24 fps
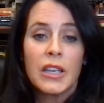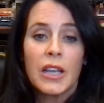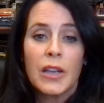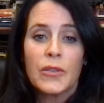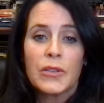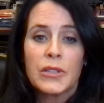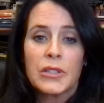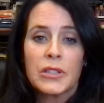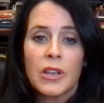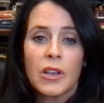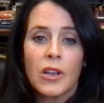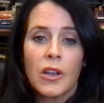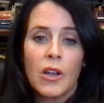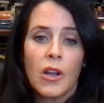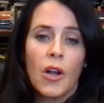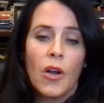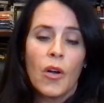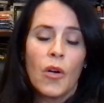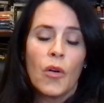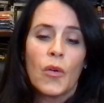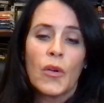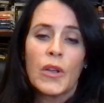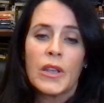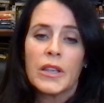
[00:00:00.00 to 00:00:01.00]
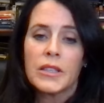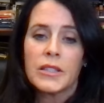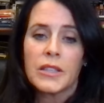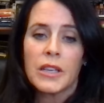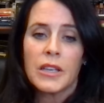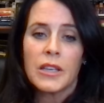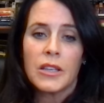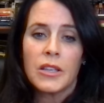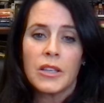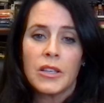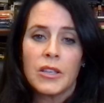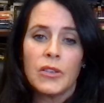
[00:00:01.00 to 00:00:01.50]
I was always a
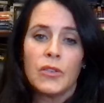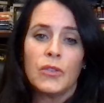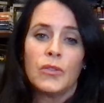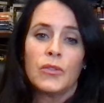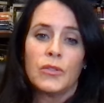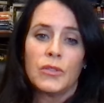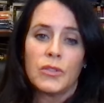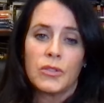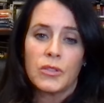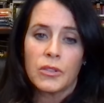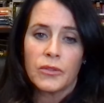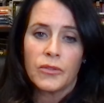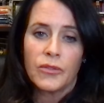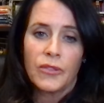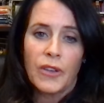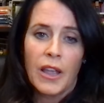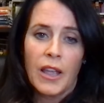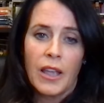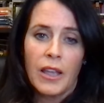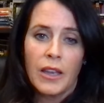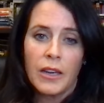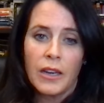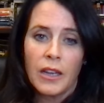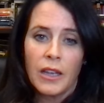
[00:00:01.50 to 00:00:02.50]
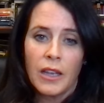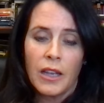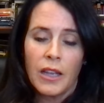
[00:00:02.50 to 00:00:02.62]
huge fan,